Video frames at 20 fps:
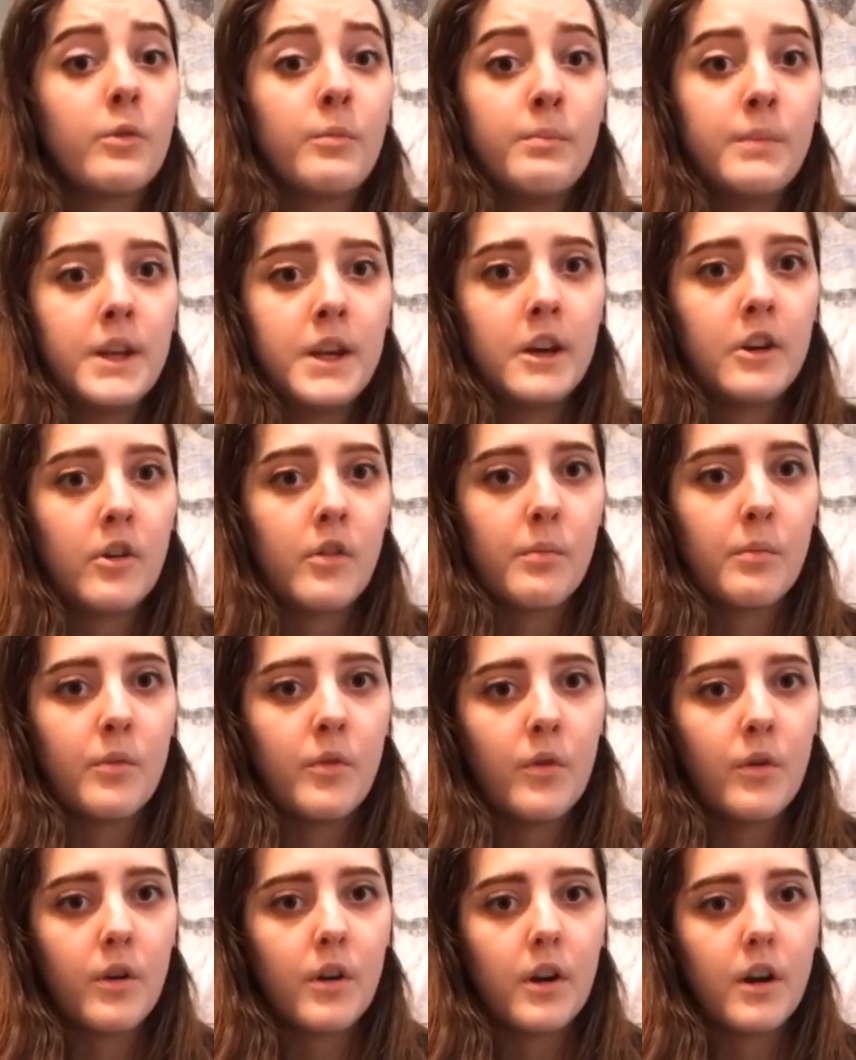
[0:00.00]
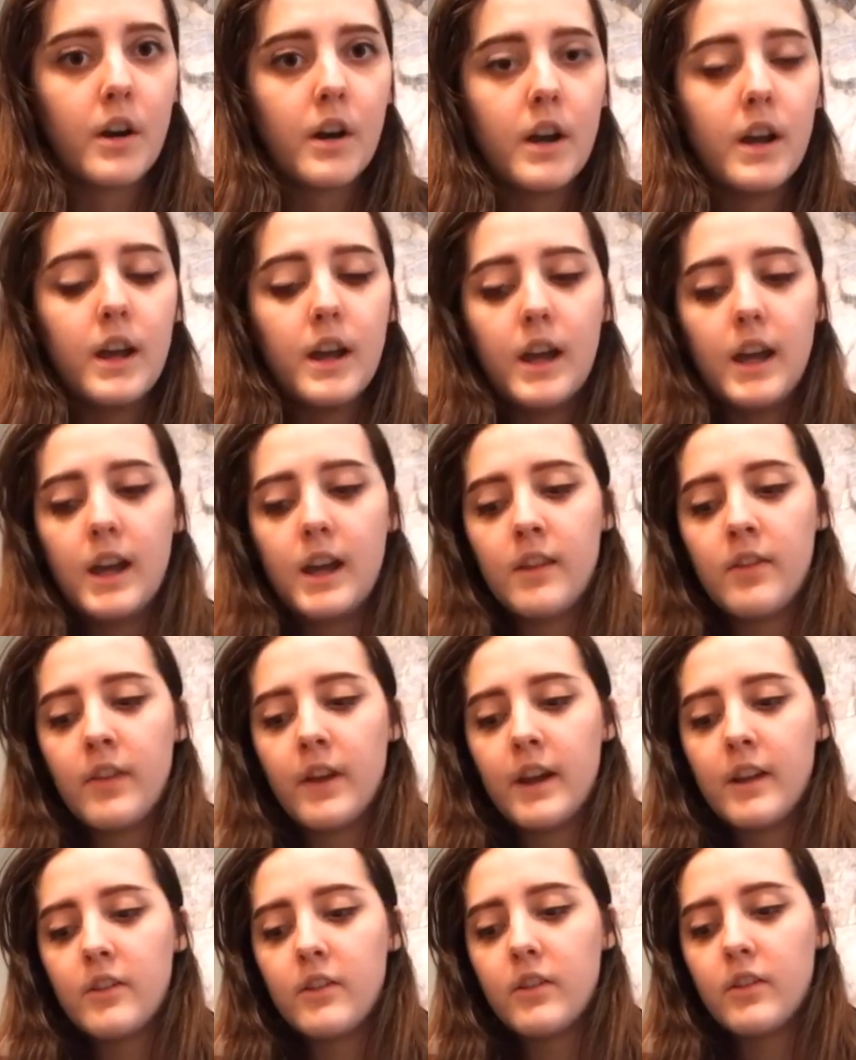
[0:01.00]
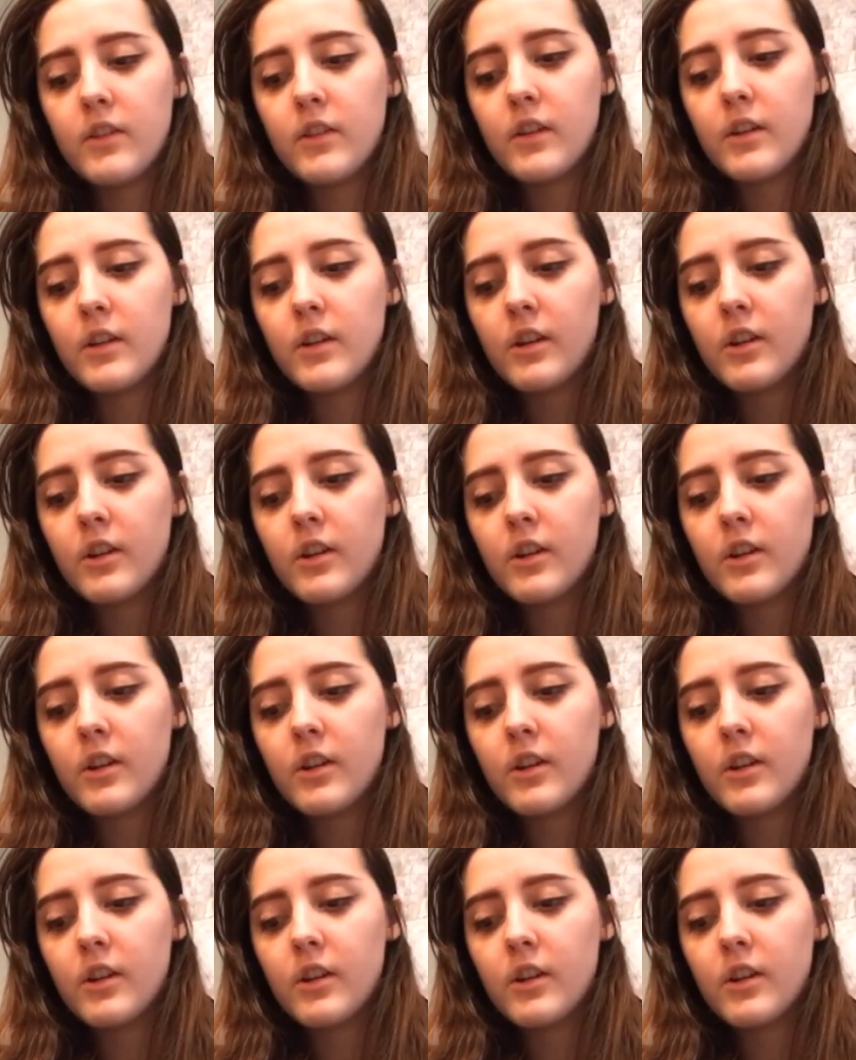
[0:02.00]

a minute or more, and that's